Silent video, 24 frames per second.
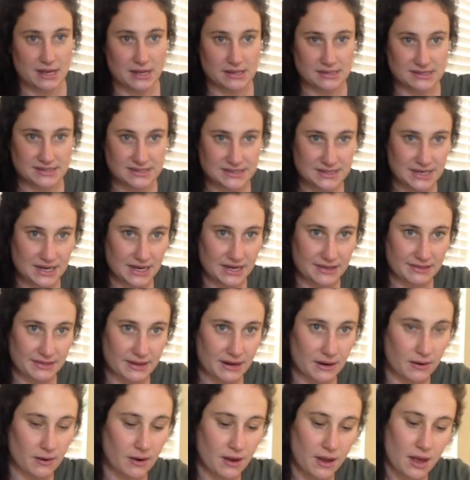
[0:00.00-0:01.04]
sitting
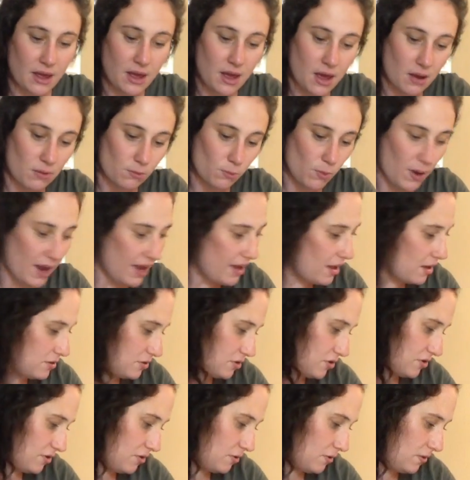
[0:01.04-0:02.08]
there right
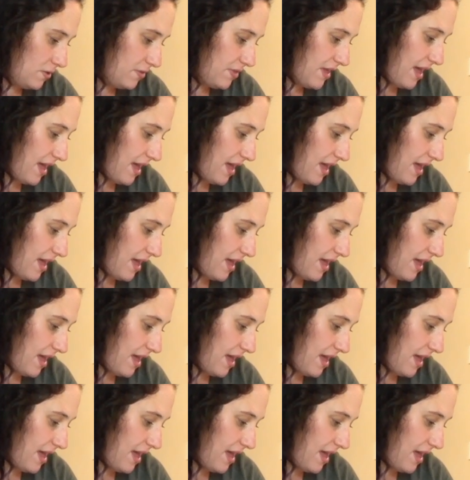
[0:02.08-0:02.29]
under